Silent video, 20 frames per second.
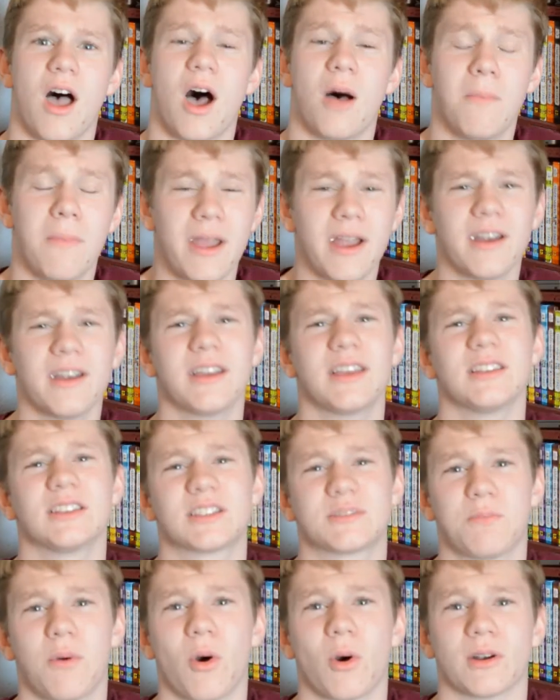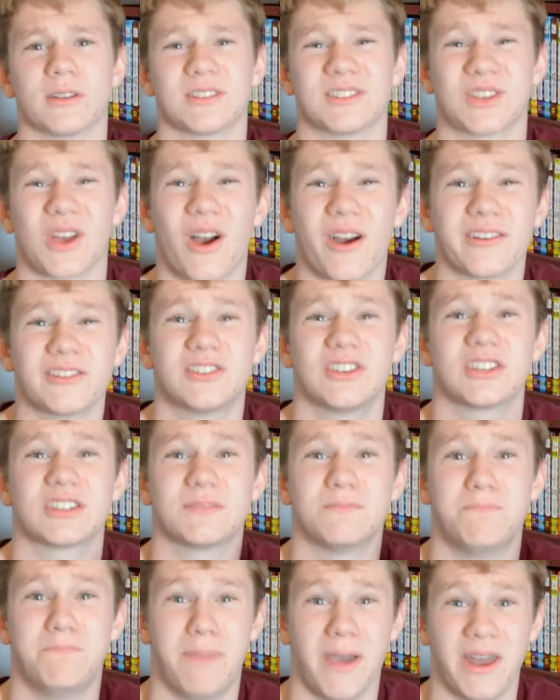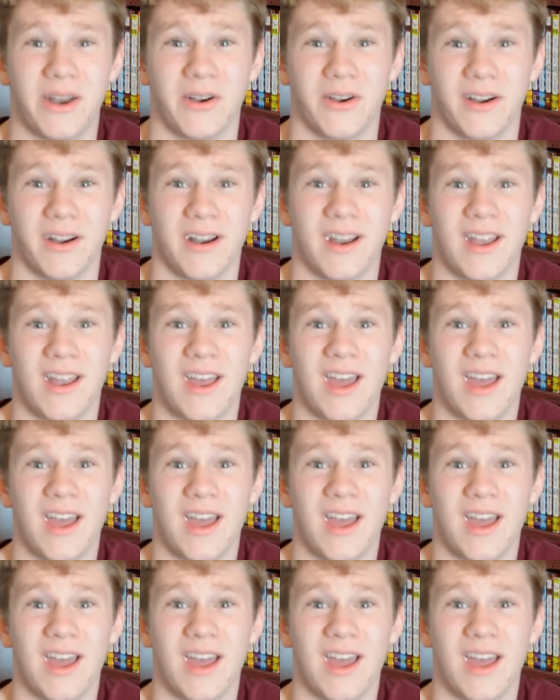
American sports are just better.